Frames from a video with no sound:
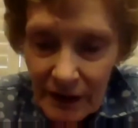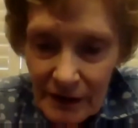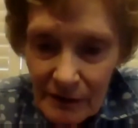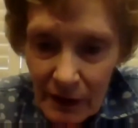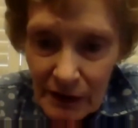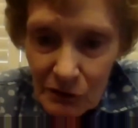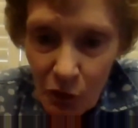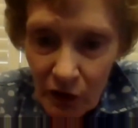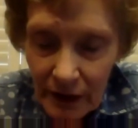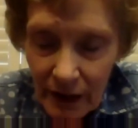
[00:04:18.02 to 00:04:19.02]
is
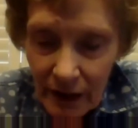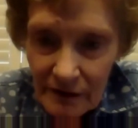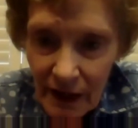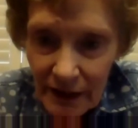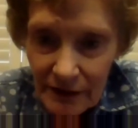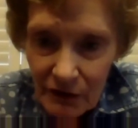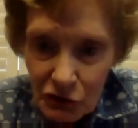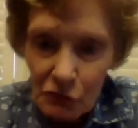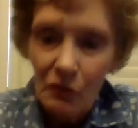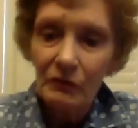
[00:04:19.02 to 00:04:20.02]
working outside so
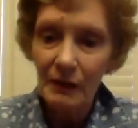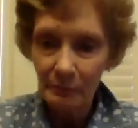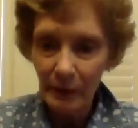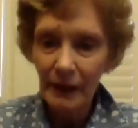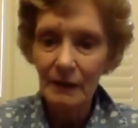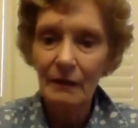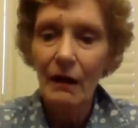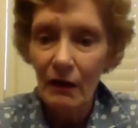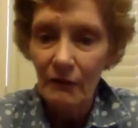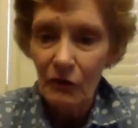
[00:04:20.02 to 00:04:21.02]
she won't get paint
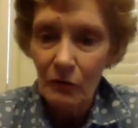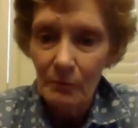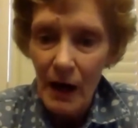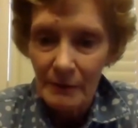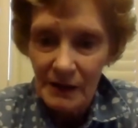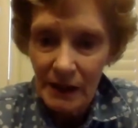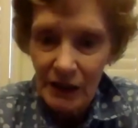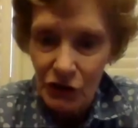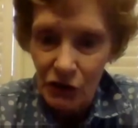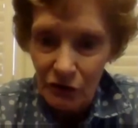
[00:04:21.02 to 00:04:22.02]
all over her mama's
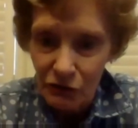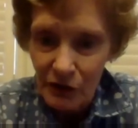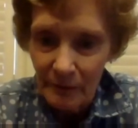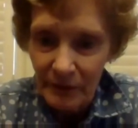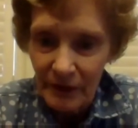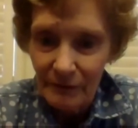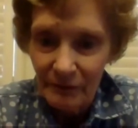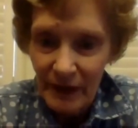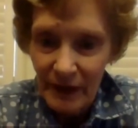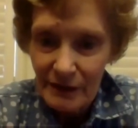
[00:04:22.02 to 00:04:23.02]
kitchen or something.
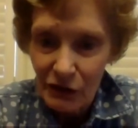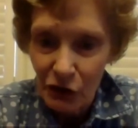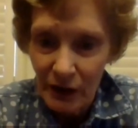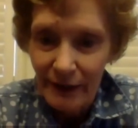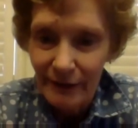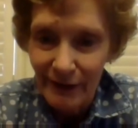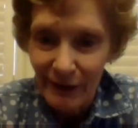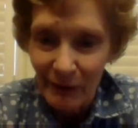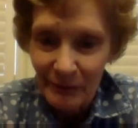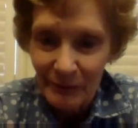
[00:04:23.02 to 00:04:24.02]
That's a good idea.